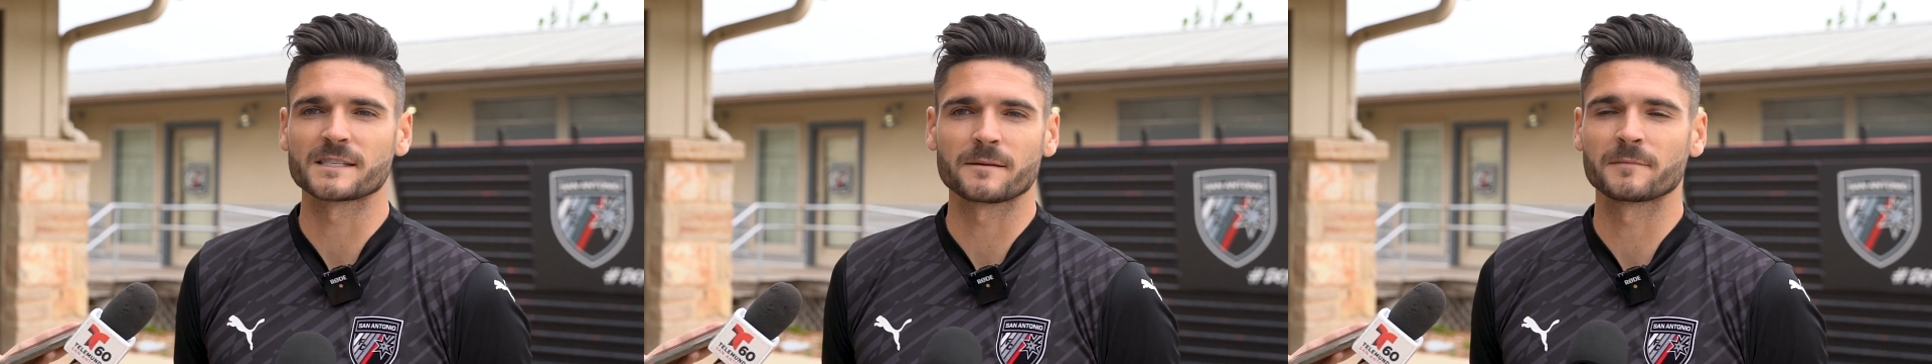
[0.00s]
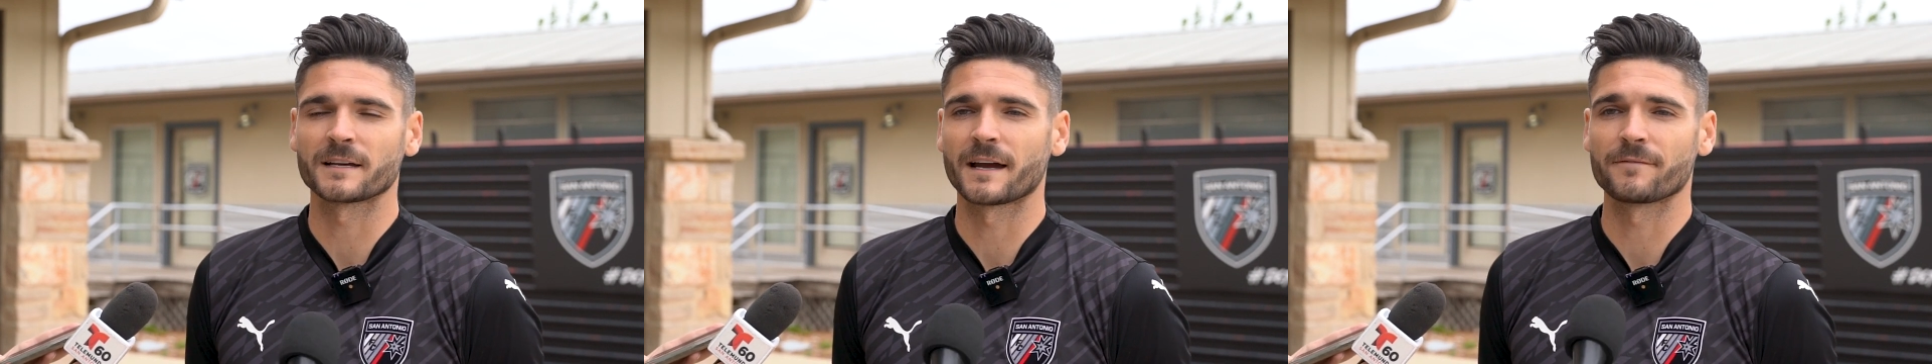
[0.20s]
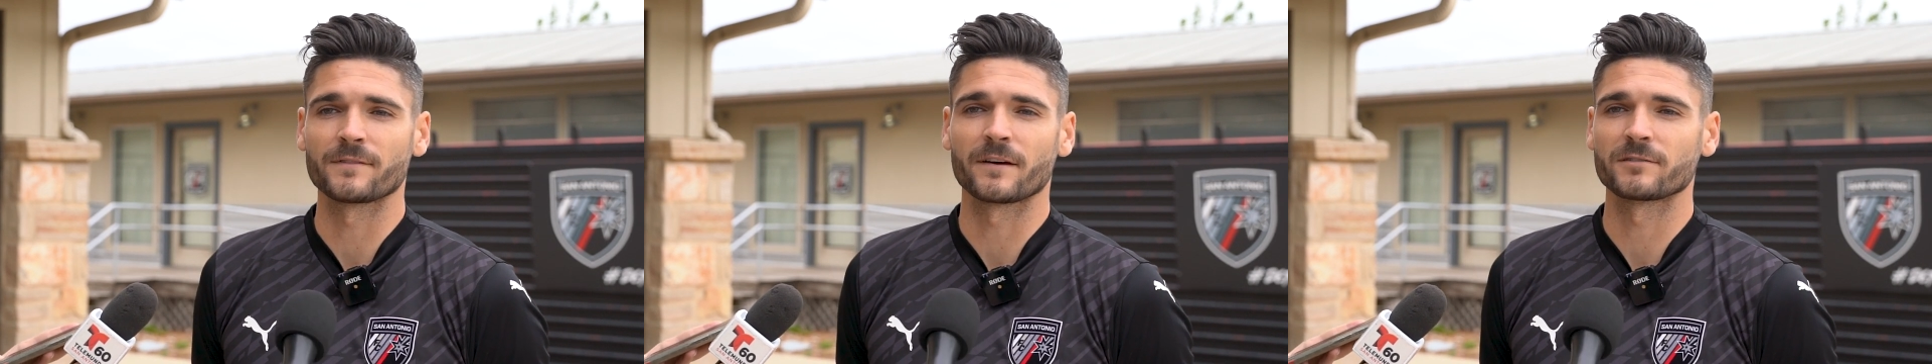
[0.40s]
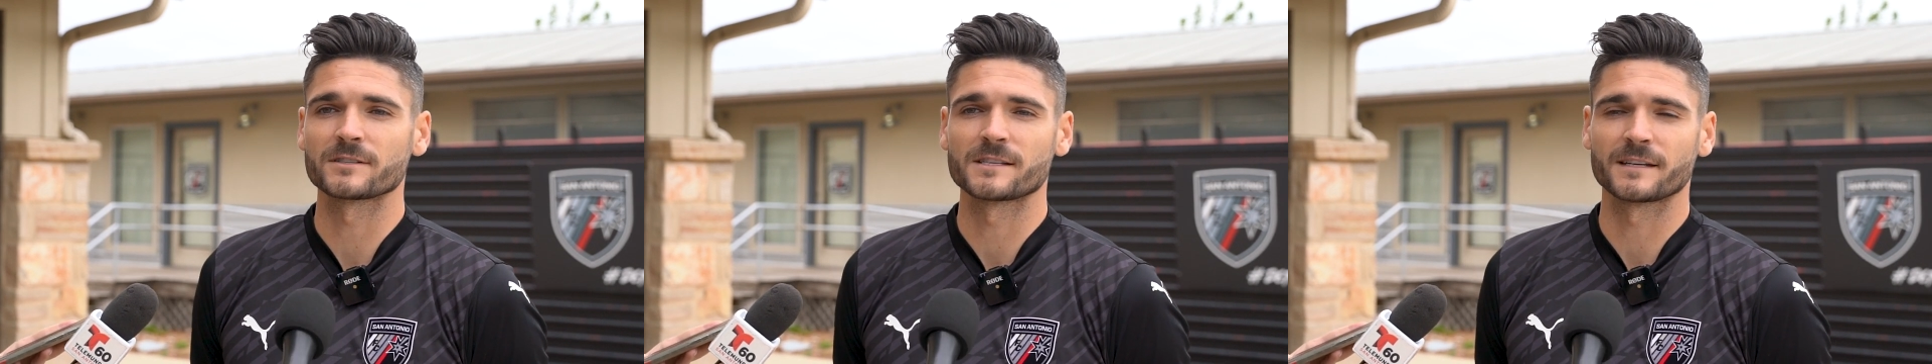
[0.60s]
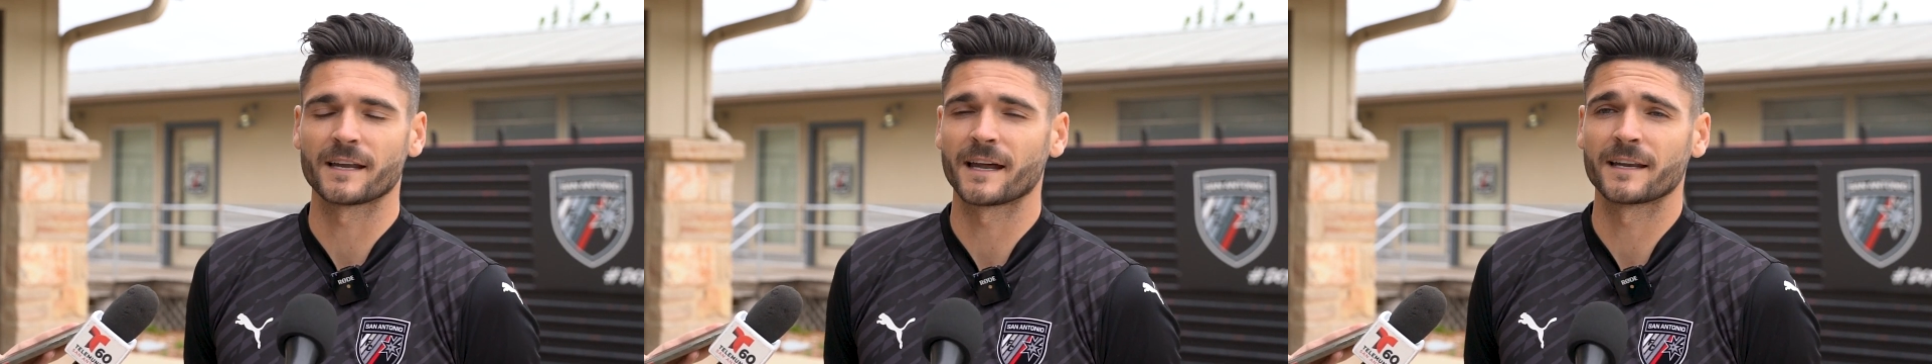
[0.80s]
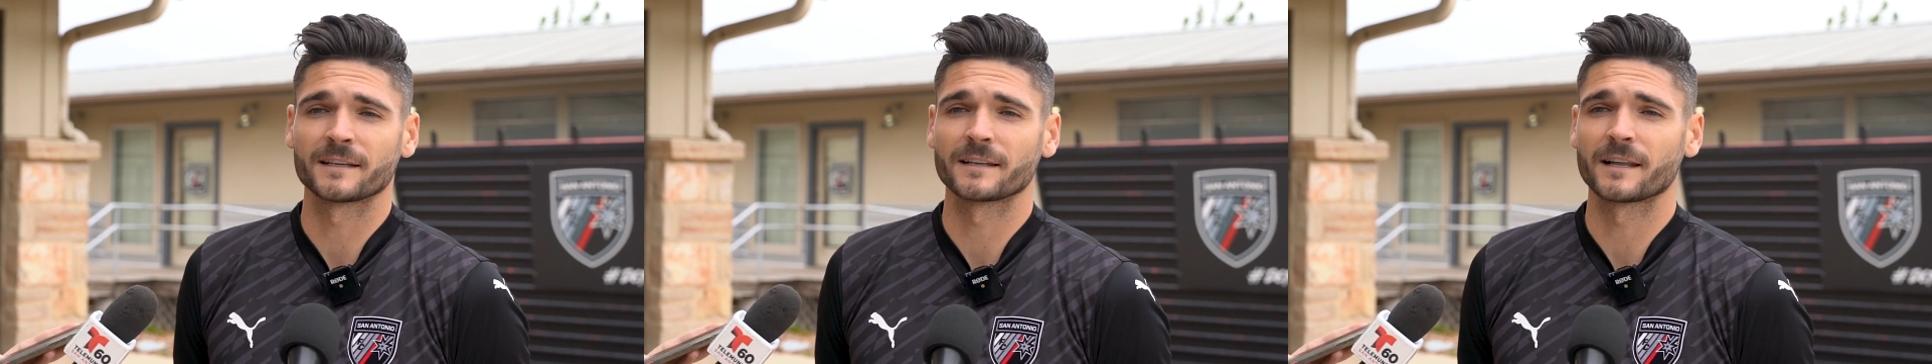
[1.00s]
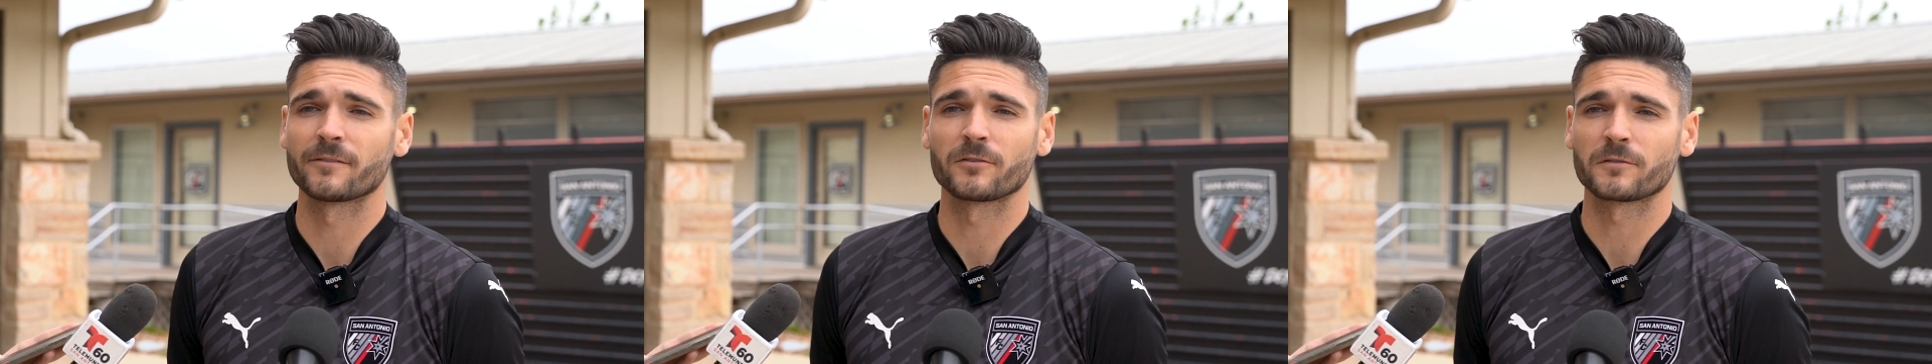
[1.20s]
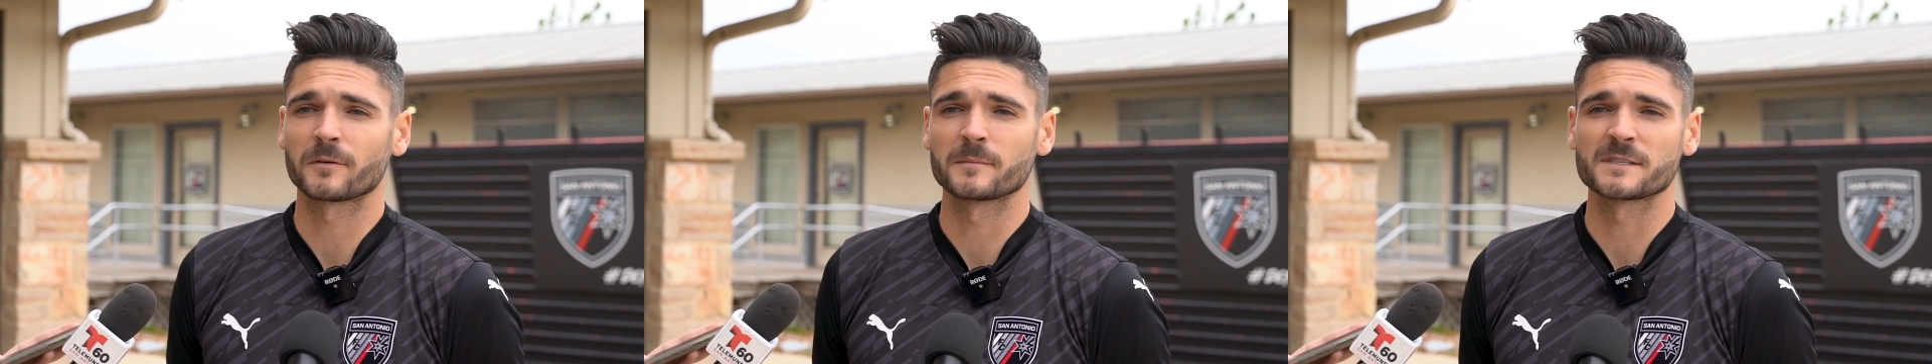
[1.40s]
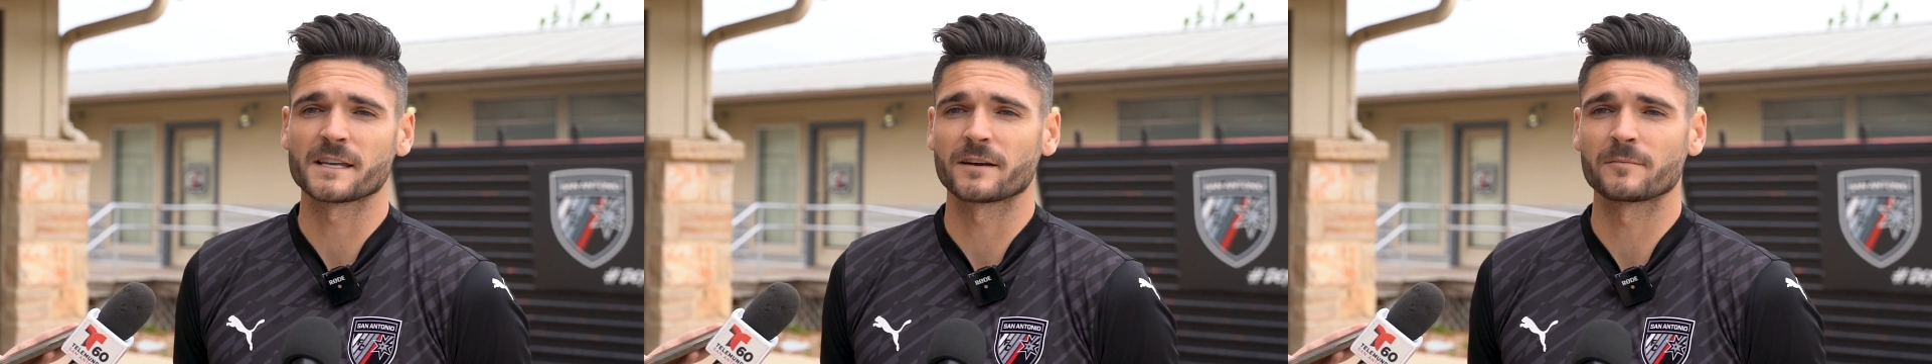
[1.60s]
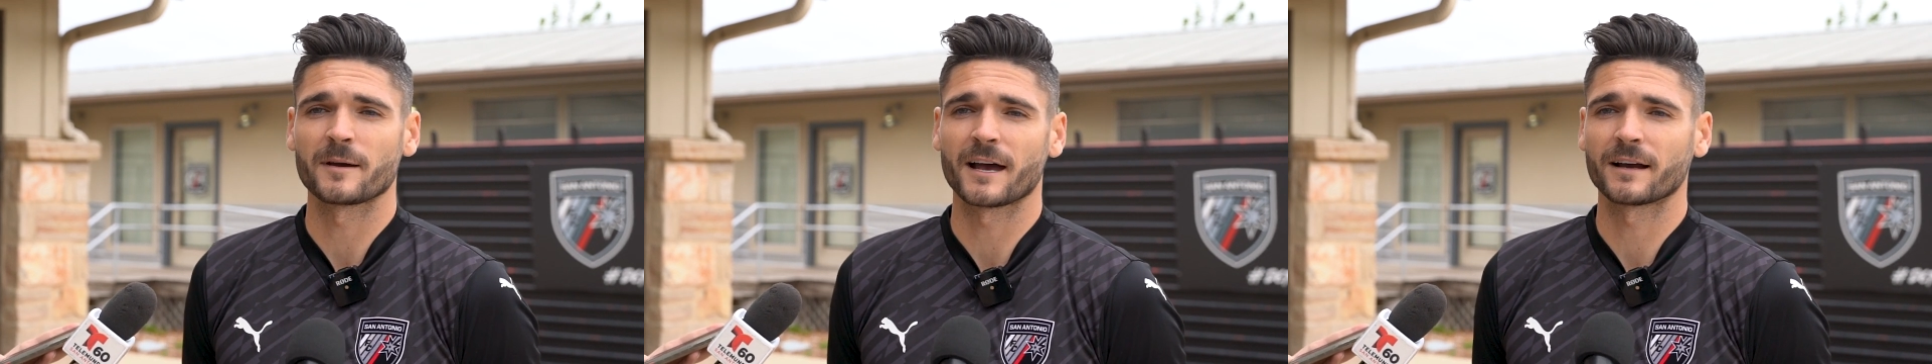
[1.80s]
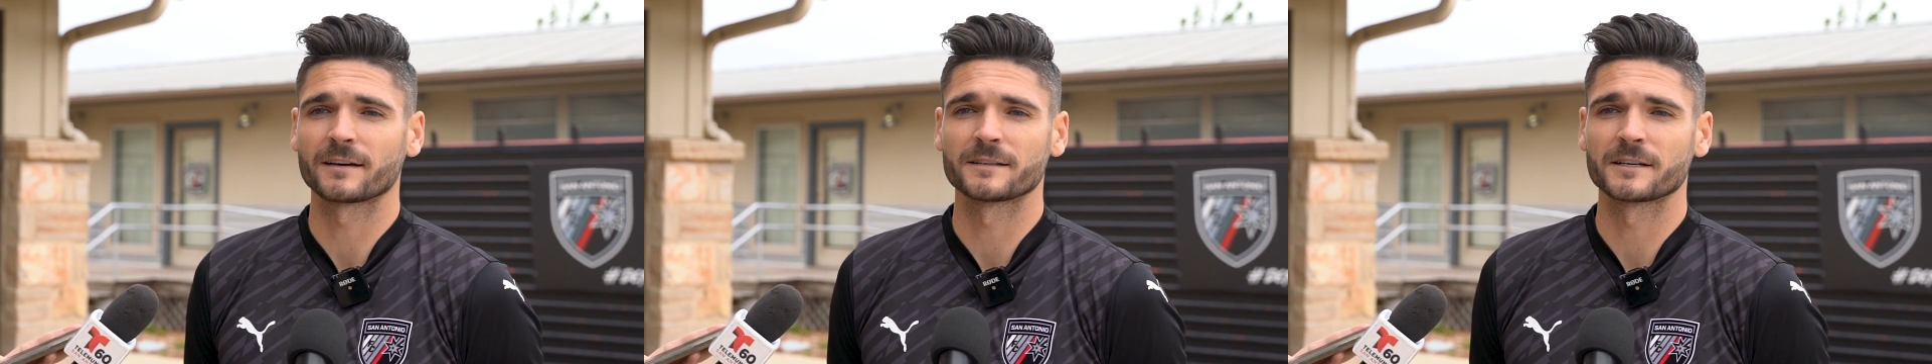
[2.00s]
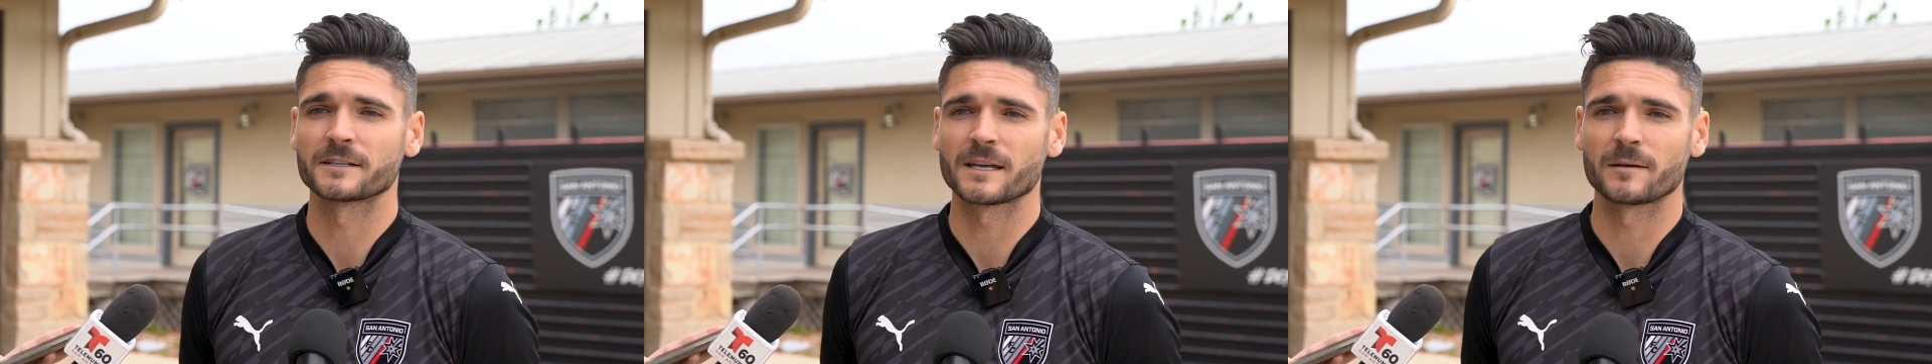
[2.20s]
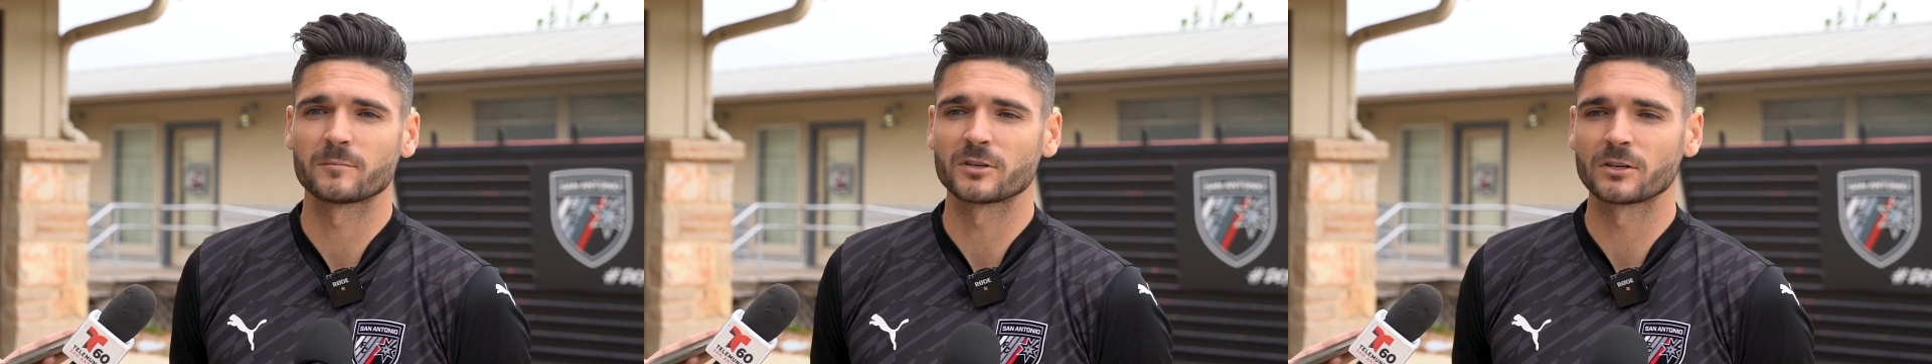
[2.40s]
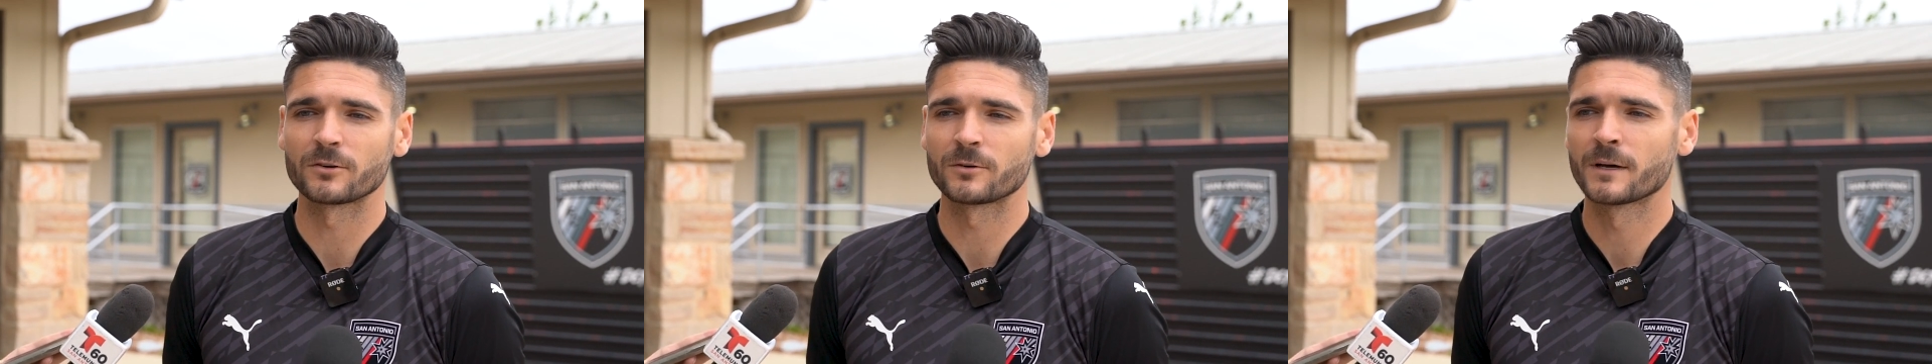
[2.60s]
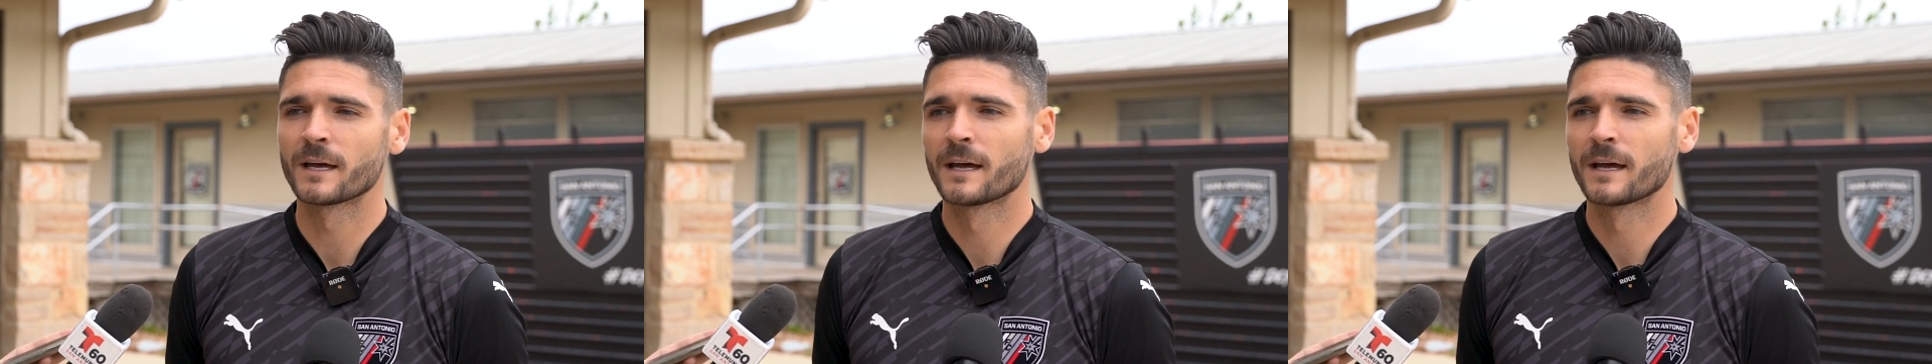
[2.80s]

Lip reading: something I've never seen at any level from a center back on their debut.